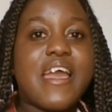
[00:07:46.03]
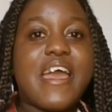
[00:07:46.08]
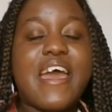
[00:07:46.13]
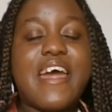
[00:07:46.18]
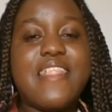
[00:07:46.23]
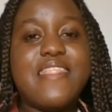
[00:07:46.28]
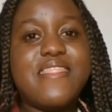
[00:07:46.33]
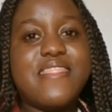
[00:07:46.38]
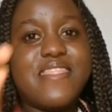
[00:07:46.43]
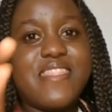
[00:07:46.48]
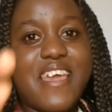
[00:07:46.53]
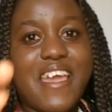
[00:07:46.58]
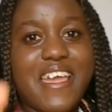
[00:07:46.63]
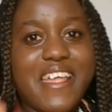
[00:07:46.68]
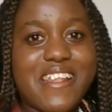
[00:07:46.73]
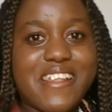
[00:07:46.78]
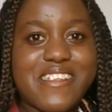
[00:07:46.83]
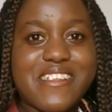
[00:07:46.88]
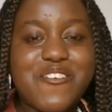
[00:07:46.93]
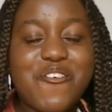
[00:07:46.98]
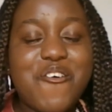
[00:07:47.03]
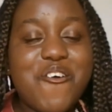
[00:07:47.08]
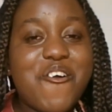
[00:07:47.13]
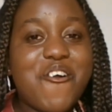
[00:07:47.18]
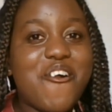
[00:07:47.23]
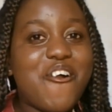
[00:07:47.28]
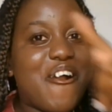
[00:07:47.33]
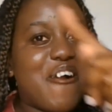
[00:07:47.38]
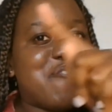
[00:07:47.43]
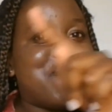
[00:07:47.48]
and then I
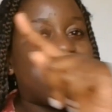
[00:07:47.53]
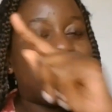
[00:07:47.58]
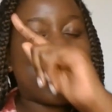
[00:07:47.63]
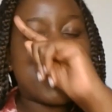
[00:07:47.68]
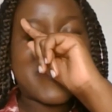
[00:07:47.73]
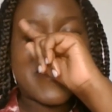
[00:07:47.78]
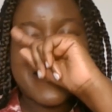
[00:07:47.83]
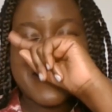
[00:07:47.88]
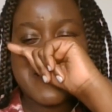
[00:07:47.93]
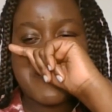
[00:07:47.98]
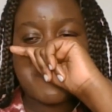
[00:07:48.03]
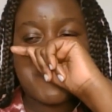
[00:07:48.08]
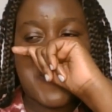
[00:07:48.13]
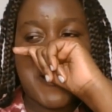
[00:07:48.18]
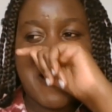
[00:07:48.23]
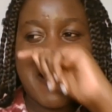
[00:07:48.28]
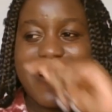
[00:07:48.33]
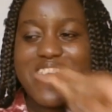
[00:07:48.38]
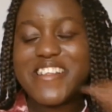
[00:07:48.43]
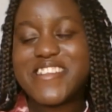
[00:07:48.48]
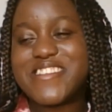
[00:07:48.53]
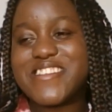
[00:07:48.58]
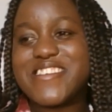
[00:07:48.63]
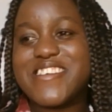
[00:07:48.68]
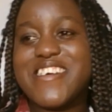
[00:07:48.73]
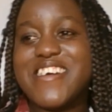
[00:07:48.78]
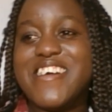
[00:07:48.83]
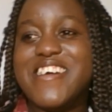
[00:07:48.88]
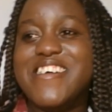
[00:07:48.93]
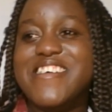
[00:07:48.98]
forgot this part.
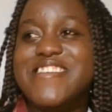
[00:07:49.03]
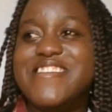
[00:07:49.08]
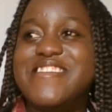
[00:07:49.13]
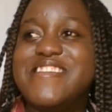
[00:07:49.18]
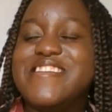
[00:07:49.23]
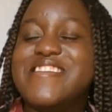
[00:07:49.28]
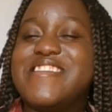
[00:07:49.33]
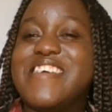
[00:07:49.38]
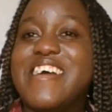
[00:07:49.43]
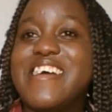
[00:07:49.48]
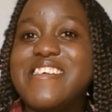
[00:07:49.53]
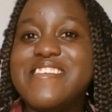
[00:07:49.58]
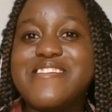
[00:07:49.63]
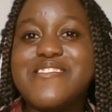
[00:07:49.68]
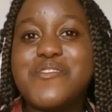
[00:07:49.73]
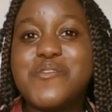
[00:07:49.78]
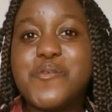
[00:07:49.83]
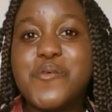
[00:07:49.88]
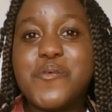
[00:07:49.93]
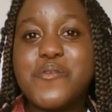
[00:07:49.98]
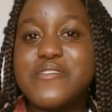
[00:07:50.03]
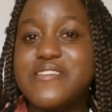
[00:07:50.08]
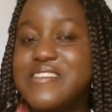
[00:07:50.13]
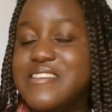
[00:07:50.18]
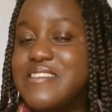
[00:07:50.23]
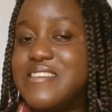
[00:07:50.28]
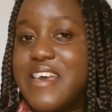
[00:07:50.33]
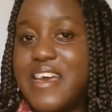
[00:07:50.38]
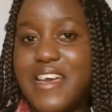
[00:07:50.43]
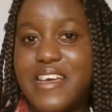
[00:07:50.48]

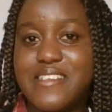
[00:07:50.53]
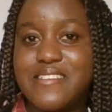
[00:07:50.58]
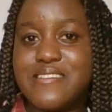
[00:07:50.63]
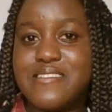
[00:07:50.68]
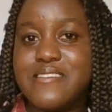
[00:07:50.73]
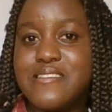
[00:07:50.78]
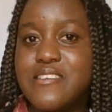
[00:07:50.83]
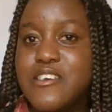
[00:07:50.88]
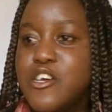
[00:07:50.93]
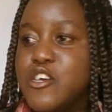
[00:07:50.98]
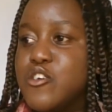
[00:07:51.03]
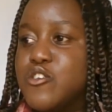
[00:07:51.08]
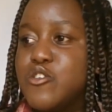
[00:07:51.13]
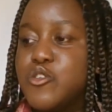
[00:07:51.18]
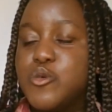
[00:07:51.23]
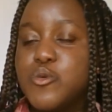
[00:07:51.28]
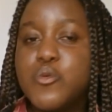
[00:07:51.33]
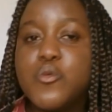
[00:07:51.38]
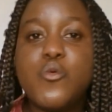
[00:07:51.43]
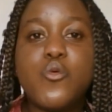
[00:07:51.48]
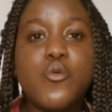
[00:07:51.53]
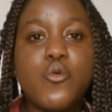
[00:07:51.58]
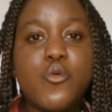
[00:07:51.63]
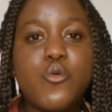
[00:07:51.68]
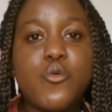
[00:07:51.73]
She turns to